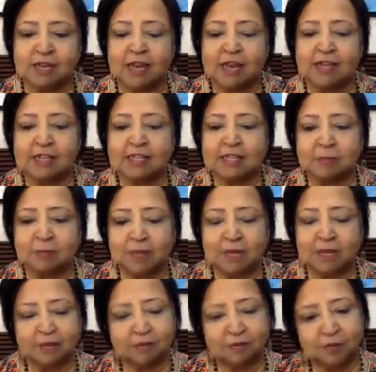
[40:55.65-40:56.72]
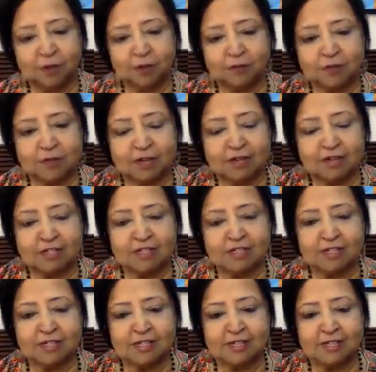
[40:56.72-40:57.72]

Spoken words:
and it's completely free of charge.